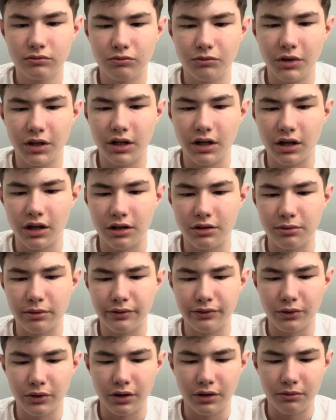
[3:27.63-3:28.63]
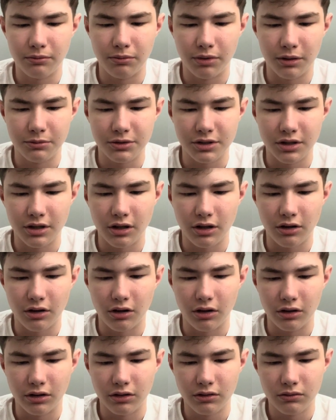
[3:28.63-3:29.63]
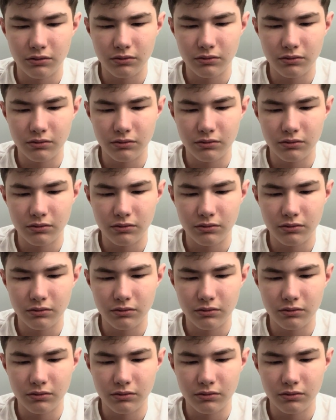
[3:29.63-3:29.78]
because before it bumps into the collar